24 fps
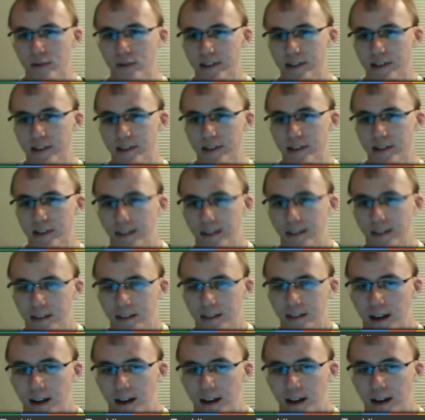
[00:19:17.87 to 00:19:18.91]
daily,
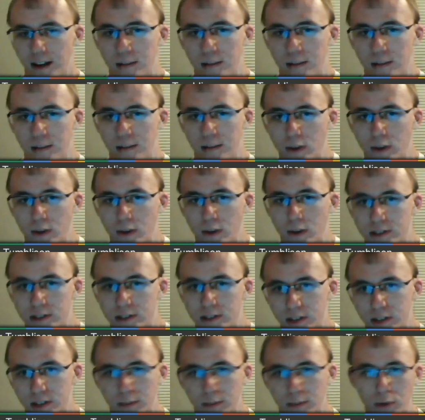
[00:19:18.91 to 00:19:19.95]
whether it's
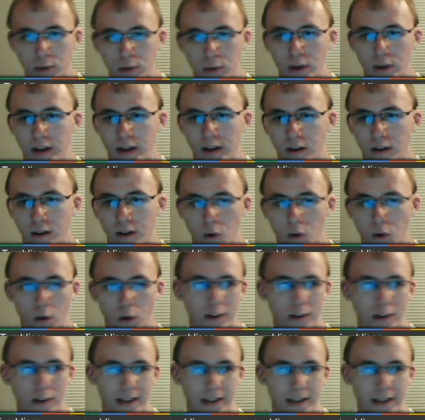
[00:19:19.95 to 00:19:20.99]
commuting or
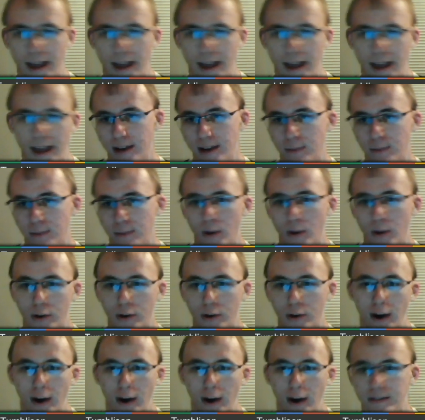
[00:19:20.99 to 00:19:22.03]
today I was out mowing
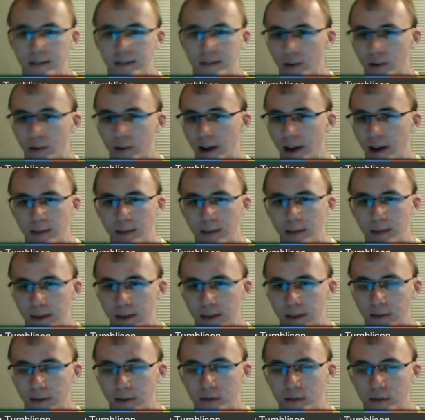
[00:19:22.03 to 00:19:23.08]
grass, so I had my
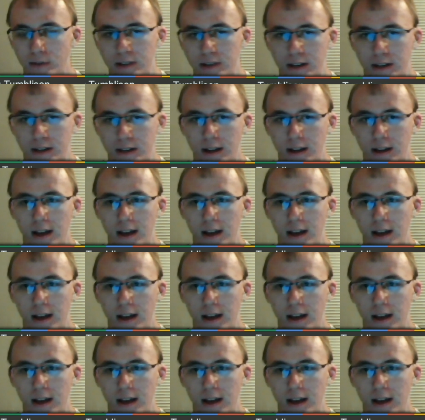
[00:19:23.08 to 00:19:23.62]
headphones in.